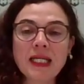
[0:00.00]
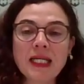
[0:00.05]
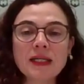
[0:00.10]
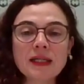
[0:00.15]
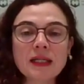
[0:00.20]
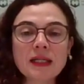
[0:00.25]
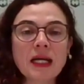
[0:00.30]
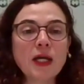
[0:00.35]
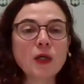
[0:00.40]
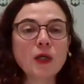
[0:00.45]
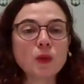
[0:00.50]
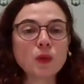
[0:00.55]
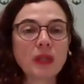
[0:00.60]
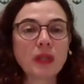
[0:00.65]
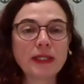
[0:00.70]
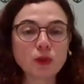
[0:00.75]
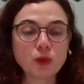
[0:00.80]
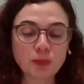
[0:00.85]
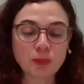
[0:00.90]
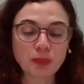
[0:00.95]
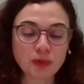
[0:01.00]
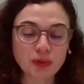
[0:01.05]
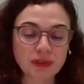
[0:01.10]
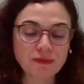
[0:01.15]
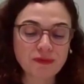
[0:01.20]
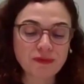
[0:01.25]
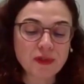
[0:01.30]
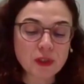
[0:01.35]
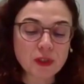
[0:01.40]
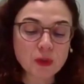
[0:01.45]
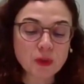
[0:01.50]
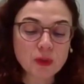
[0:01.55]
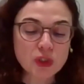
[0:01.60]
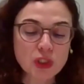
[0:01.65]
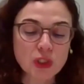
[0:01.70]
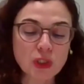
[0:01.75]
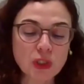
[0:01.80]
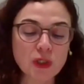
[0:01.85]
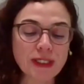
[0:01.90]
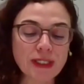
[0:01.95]
Here, I would like to put the
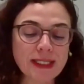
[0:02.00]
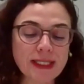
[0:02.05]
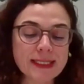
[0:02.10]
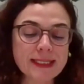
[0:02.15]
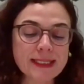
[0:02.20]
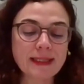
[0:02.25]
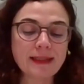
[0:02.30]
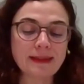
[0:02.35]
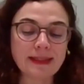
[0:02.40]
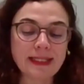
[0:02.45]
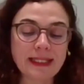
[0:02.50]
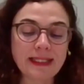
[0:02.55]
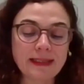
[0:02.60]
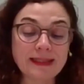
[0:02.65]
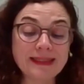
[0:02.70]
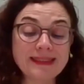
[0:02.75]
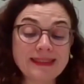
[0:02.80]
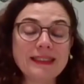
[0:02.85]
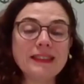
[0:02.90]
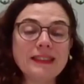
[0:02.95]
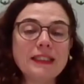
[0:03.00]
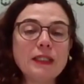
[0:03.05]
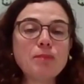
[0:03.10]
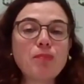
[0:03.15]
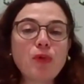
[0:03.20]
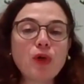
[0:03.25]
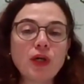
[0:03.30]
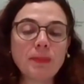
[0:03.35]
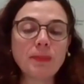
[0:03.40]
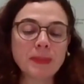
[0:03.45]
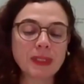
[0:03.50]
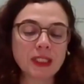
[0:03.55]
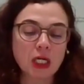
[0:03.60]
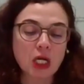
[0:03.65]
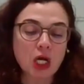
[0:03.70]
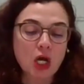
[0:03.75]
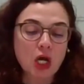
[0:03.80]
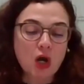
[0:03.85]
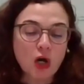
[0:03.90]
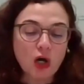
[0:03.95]
focus on accelerate the
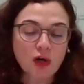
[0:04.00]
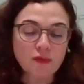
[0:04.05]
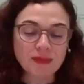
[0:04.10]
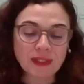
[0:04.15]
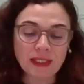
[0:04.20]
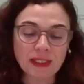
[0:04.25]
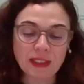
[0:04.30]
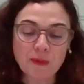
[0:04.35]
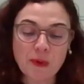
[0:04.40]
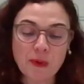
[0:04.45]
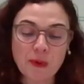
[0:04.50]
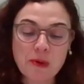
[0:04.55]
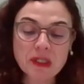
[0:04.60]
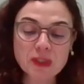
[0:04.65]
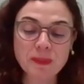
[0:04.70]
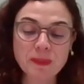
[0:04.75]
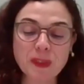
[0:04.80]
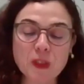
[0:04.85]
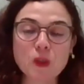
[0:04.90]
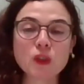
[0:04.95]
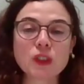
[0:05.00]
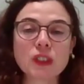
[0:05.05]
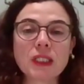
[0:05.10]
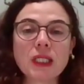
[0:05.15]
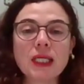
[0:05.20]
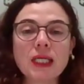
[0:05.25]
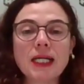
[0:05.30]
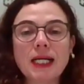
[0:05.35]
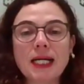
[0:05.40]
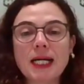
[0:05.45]
deployment of renewables because